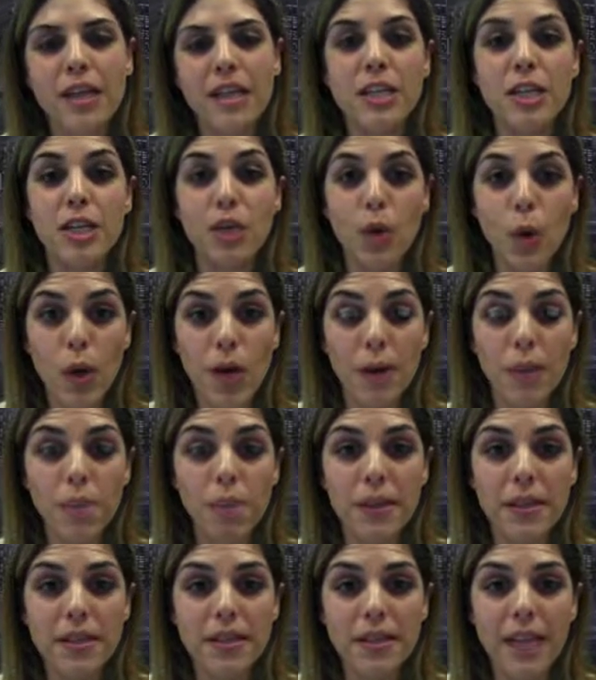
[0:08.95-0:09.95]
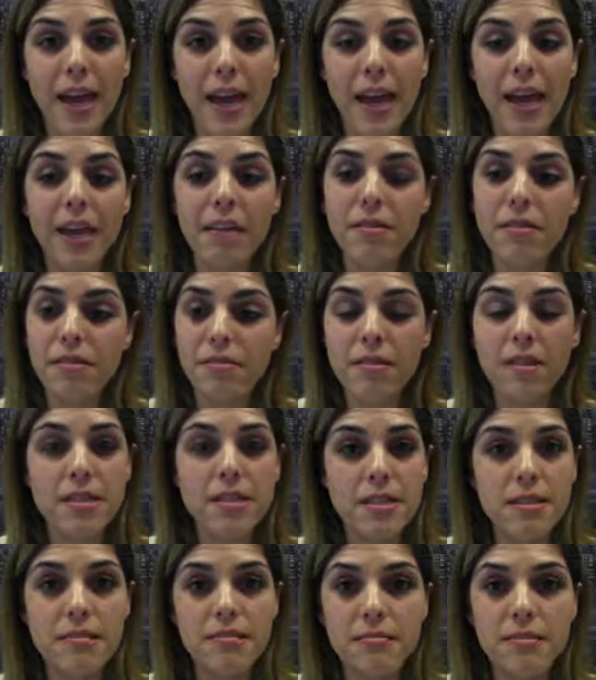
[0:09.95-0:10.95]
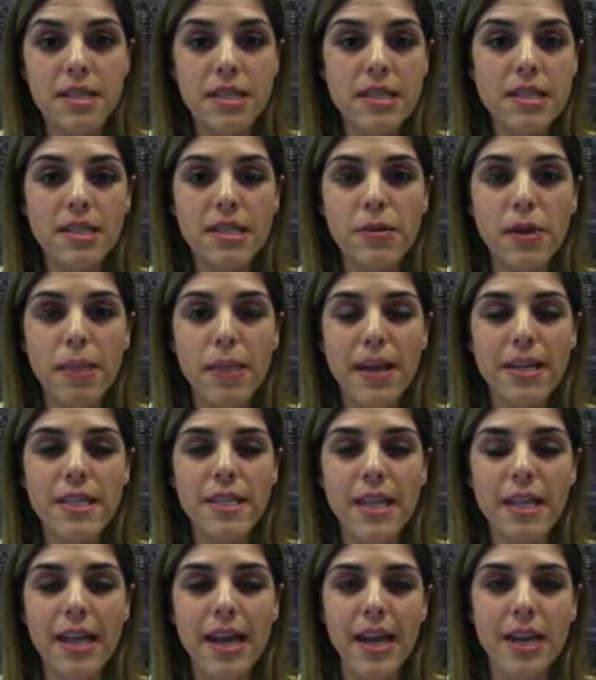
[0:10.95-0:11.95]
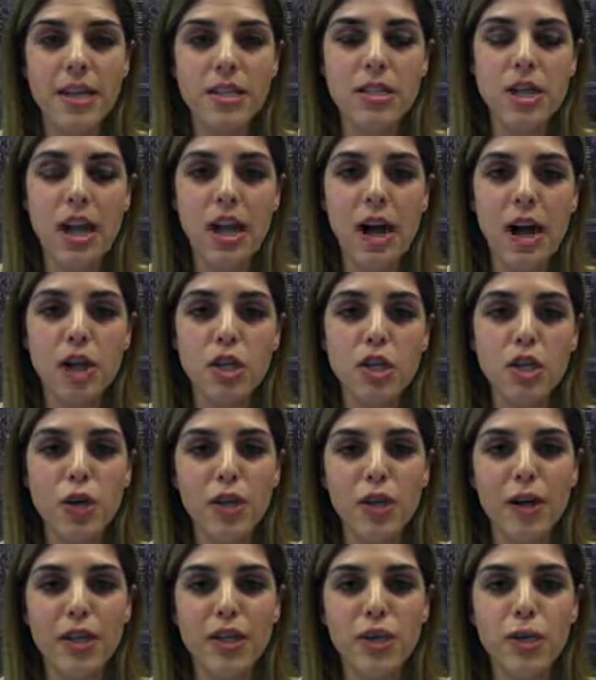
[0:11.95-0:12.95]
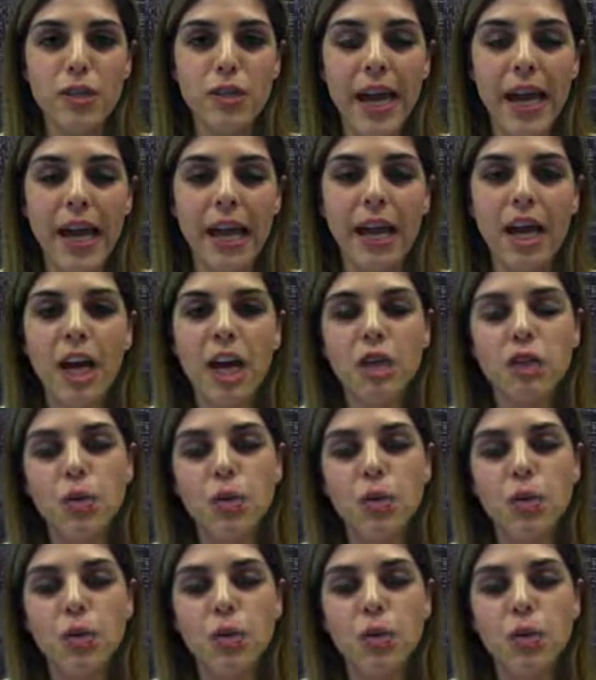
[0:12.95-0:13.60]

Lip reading: it's a dollar bid day, and this remains the case so far today.